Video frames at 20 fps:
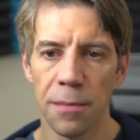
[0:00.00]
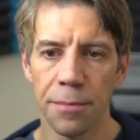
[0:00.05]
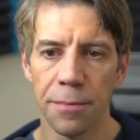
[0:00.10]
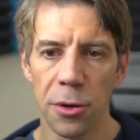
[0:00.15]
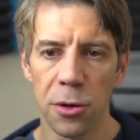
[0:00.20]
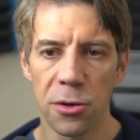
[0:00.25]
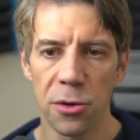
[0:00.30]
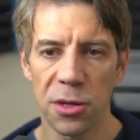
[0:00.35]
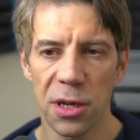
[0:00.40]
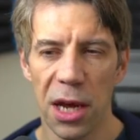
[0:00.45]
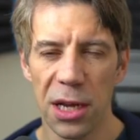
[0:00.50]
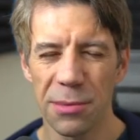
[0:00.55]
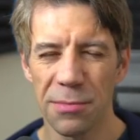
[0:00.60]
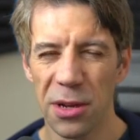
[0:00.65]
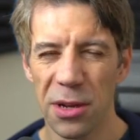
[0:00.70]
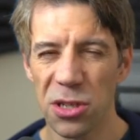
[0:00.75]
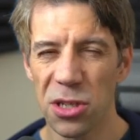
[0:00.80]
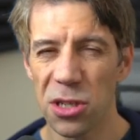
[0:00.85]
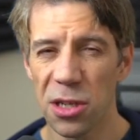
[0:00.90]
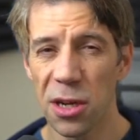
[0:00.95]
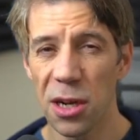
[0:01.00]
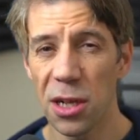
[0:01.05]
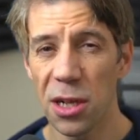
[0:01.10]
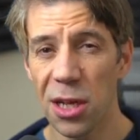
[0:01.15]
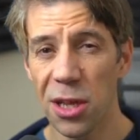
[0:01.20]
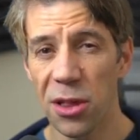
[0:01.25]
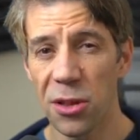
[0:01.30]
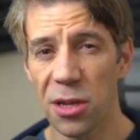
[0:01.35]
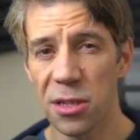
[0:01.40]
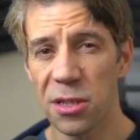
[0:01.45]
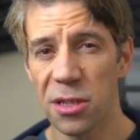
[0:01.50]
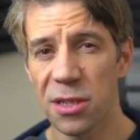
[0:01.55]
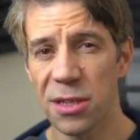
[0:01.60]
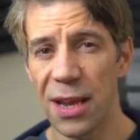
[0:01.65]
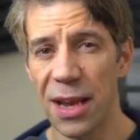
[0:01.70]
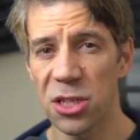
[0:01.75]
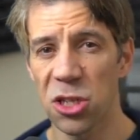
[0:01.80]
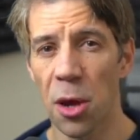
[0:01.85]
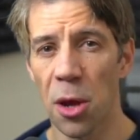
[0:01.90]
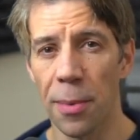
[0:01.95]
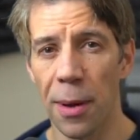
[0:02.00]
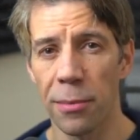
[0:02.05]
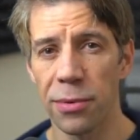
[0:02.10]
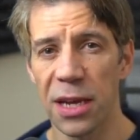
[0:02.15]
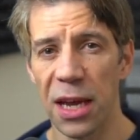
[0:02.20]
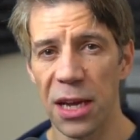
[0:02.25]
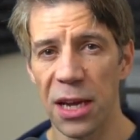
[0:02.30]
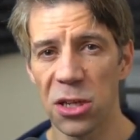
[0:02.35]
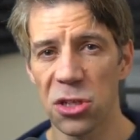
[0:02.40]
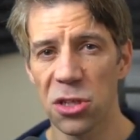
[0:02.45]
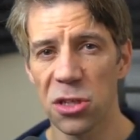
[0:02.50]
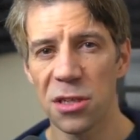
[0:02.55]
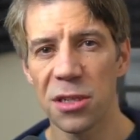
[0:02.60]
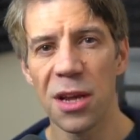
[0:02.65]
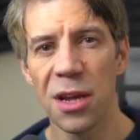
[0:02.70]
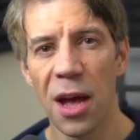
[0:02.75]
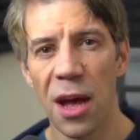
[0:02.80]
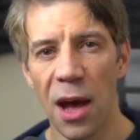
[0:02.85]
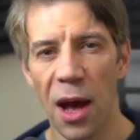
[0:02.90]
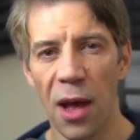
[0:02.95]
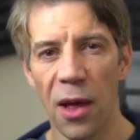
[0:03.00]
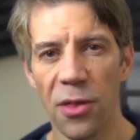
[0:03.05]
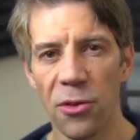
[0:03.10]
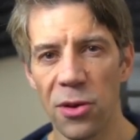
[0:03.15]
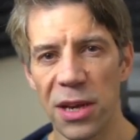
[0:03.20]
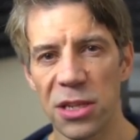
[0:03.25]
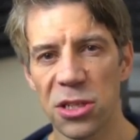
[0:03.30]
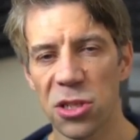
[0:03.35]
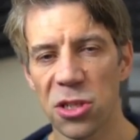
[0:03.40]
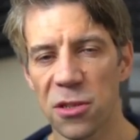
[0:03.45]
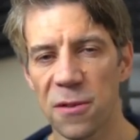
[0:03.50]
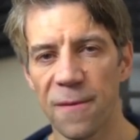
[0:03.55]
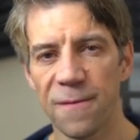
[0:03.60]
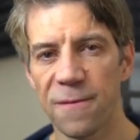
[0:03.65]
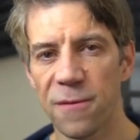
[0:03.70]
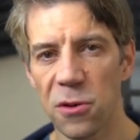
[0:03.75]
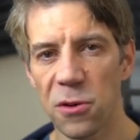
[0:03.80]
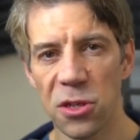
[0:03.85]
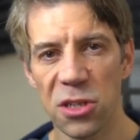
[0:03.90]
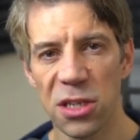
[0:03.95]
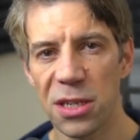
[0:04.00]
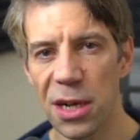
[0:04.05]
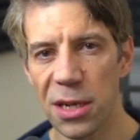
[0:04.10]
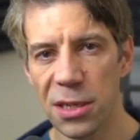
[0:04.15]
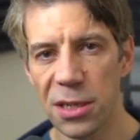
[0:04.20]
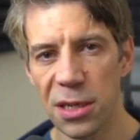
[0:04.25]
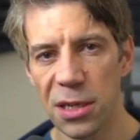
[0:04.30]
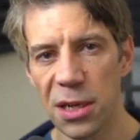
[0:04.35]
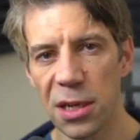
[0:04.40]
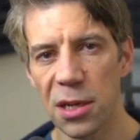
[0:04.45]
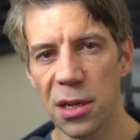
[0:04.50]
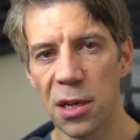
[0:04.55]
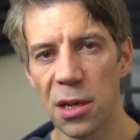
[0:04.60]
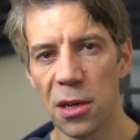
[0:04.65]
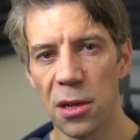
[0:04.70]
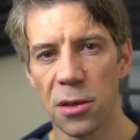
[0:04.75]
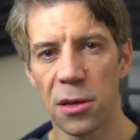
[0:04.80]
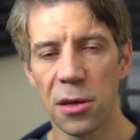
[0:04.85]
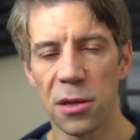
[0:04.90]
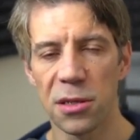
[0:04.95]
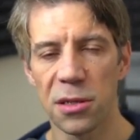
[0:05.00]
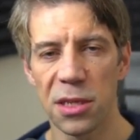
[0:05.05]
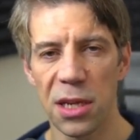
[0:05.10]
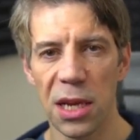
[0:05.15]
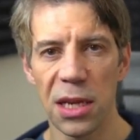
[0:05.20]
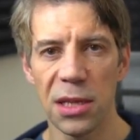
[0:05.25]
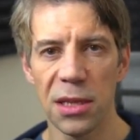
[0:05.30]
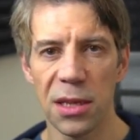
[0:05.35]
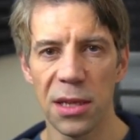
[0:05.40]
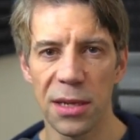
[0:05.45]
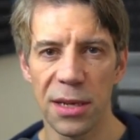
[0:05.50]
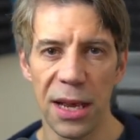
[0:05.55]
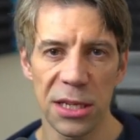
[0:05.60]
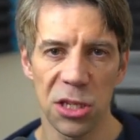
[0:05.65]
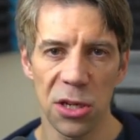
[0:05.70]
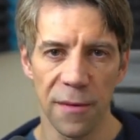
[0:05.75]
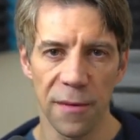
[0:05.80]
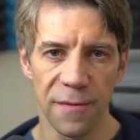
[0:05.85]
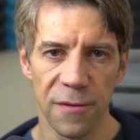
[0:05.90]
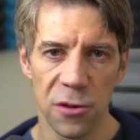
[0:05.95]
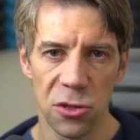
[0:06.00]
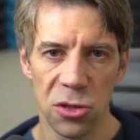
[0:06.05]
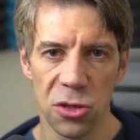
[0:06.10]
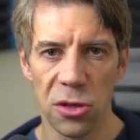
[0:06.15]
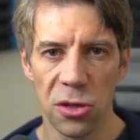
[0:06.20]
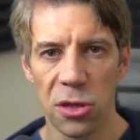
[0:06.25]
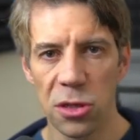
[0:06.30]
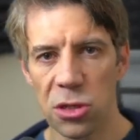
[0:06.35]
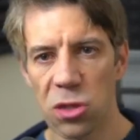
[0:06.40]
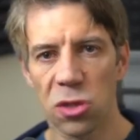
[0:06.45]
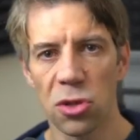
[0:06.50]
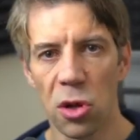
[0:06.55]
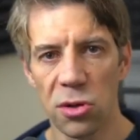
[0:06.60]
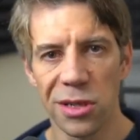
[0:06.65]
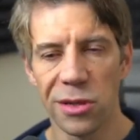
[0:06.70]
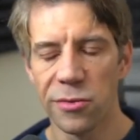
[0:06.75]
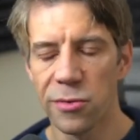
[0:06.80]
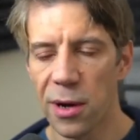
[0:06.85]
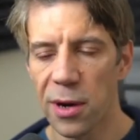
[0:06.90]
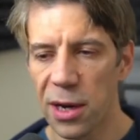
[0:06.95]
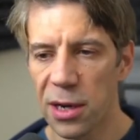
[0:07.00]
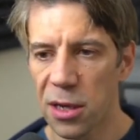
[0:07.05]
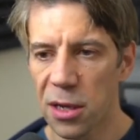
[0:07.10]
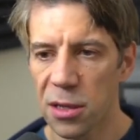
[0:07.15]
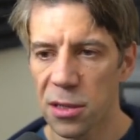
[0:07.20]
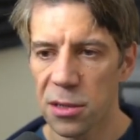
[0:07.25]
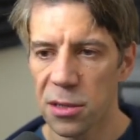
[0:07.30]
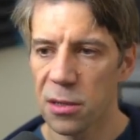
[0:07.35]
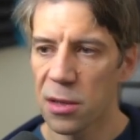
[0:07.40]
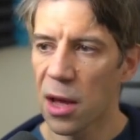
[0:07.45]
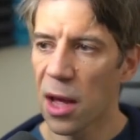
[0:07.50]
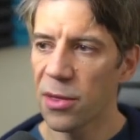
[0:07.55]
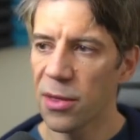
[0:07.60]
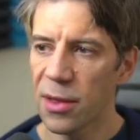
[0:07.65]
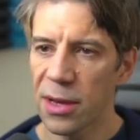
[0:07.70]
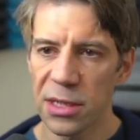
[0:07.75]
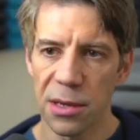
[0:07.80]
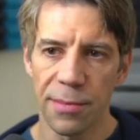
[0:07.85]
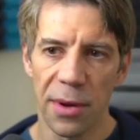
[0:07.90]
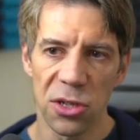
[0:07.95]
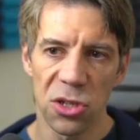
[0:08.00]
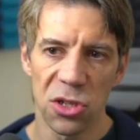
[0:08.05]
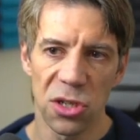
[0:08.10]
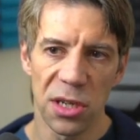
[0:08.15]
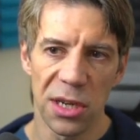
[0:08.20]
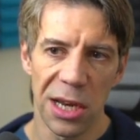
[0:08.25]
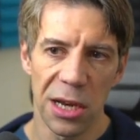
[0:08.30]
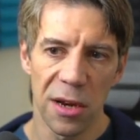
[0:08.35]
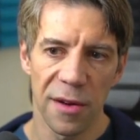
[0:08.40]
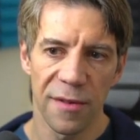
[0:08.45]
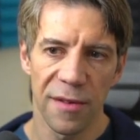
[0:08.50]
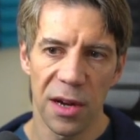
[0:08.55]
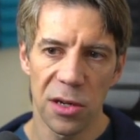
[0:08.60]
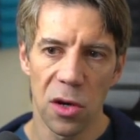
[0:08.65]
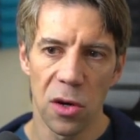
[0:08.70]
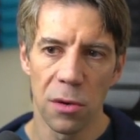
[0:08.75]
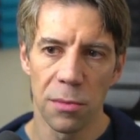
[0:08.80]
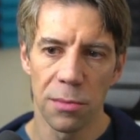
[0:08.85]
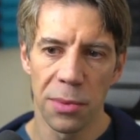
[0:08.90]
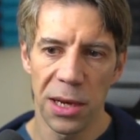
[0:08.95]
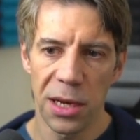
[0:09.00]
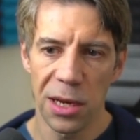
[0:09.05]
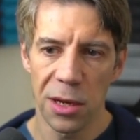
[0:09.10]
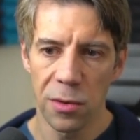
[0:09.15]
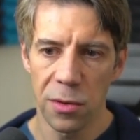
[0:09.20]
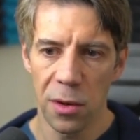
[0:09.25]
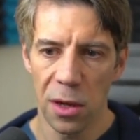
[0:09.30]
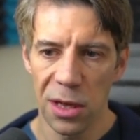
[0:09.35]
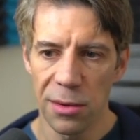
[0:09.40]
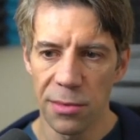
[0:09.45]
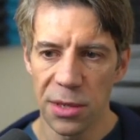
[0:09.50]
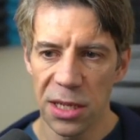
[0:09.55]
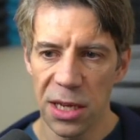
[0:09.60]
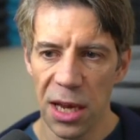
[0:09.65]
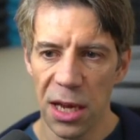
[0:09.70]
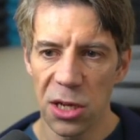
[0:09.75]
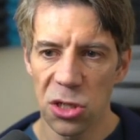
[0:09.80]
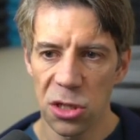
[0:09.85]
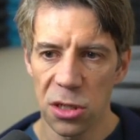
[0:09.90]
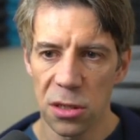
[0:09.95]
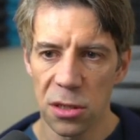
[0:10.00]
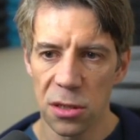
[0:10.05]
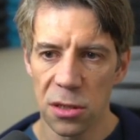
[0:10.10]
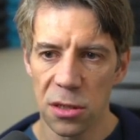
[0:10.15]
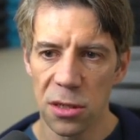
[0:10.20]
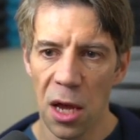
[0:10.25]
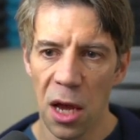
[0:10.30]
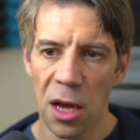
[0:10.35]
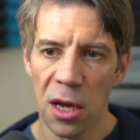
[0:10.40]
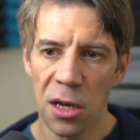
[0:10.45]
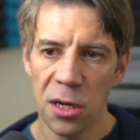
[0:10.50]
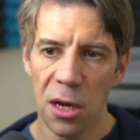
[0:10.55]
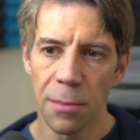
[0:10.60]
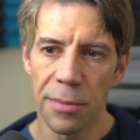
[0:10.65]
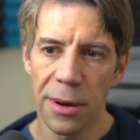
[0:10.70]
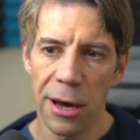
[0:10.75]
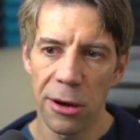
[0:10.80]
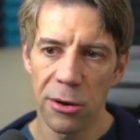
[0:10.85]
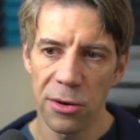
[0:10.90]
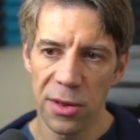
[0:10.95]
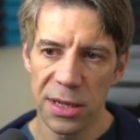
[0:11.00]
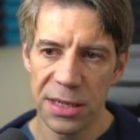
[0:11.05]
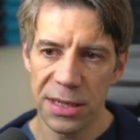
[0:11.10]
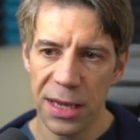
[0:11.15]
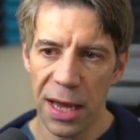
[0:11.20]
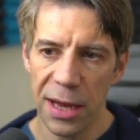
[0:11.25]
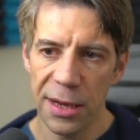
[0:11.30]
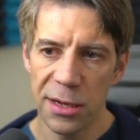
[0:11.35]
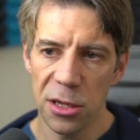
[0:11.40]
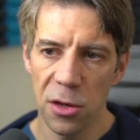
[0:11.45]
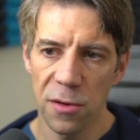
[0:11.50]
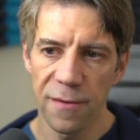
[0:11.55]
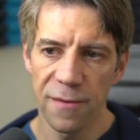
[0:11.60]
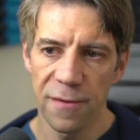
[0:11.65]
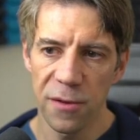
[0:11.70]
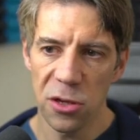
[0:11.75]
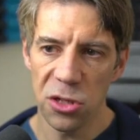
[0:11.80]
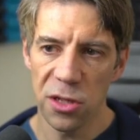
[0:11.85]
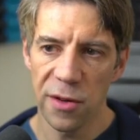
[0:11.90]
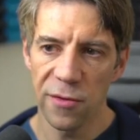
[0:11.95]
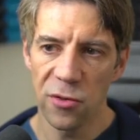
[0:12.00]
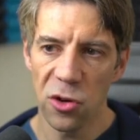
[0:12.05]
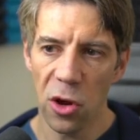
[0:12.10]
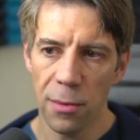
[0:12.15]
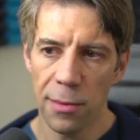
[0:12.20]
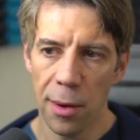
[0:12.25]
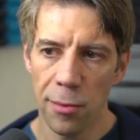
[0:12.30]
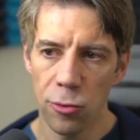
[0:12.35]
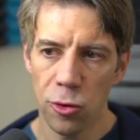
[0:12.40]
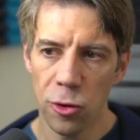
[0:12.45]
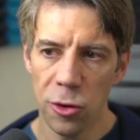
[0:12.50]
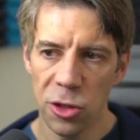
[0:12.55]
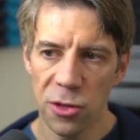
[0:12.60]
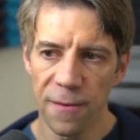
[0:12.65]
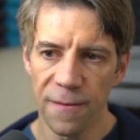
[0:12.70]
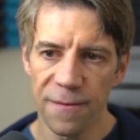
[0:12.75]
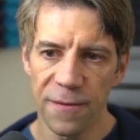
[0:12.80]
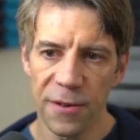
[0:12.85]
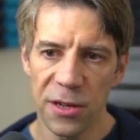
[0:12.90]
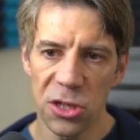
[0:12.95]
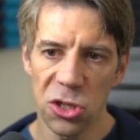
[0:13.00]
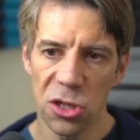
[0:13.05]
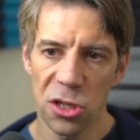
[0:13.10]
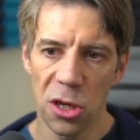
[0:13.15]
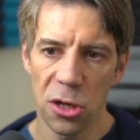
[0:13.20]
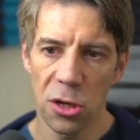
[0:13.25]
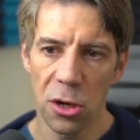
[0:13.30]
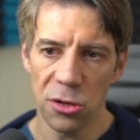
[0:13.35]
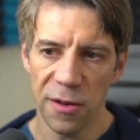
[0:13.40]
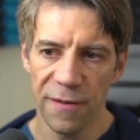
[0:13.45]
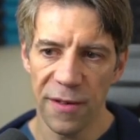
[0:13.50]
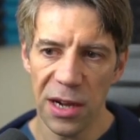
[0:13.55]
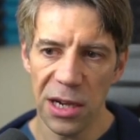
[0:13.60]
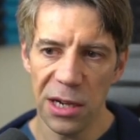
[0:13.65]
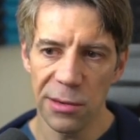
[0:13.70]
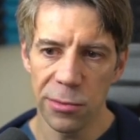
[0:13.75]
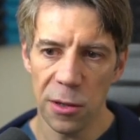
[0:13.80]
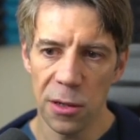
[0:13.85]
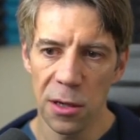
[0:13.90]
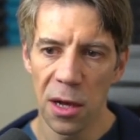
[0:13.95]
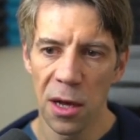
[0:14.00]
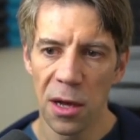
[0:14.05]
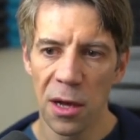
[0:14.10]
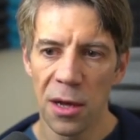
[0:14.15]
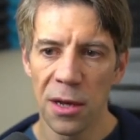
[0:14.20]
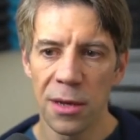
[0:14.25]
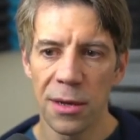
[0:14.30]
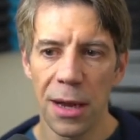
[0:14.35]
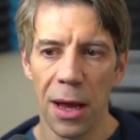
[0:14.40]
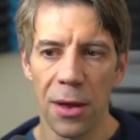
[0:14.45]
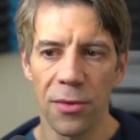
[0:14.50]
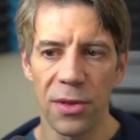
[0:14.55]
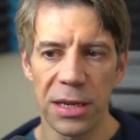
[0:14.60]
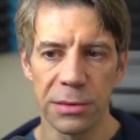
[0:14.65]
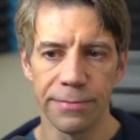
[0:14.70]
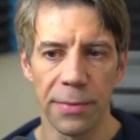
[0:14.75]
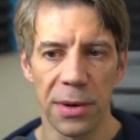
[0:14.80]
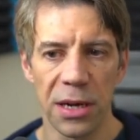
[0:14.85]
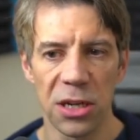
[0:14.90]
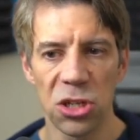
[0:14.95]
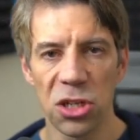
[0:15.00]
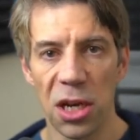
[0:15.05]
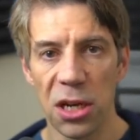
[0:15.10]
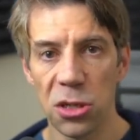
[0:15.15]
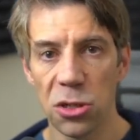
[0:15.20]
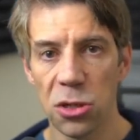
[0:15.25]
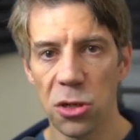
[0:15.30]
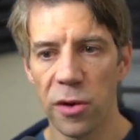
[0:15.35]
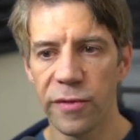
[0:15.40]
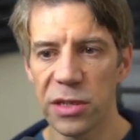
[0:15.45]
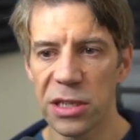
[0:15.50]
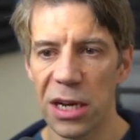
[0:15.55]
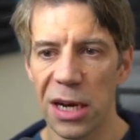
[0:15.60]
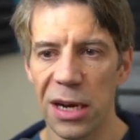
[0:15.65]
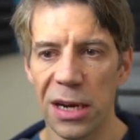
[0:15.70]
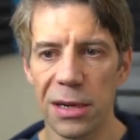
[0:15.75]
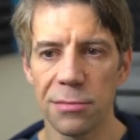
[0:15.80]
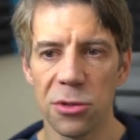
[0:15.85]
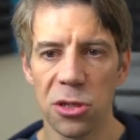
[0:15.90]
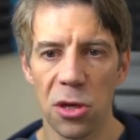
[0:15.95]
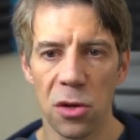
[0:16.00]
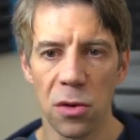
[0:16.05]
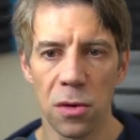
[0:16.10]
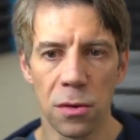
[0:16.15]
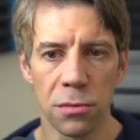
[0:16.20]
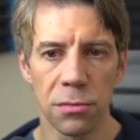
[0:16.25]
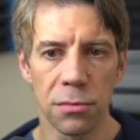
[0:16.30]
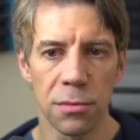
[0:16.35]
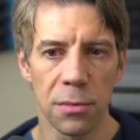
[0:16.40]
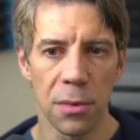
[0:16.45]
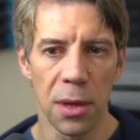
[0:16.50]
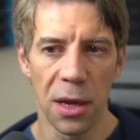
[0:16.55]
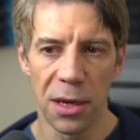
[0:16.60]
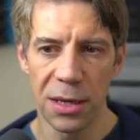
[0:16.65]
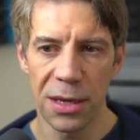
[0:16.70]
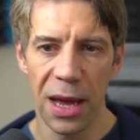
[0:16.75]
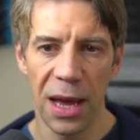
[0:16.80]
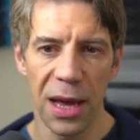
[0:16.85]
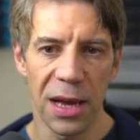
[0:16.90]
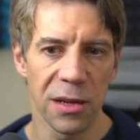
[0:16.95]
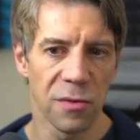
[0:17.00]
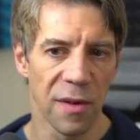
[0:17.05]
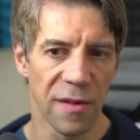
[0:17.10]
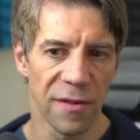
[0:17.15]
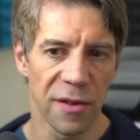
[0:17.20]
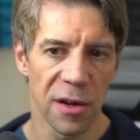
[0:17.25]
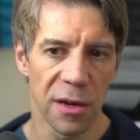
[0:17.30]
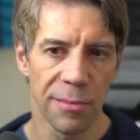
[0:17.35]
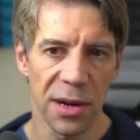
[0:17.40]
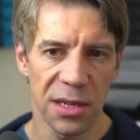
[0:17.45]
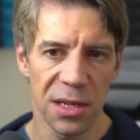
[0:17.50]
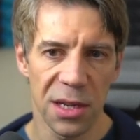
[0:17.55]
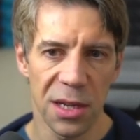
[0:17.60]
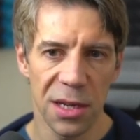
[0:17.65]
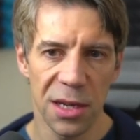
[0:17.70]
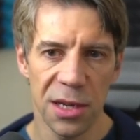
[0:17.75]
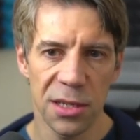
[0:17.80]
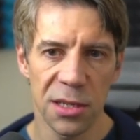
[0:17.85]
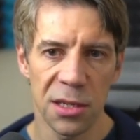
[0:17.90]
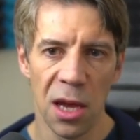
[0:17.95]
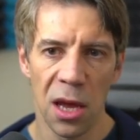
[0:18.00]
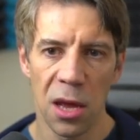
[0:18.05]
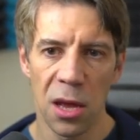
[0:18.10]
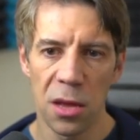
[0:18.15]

But as I mentioned earlier, there's desktop applications, and there is some functionality that's in the desktop version that's not in Rider. And these are mentioned here. If I go up here, we've got limitations. Comparing the standalone version of .memory, some features are not available. Now, this might change over time, so again, refer back to this.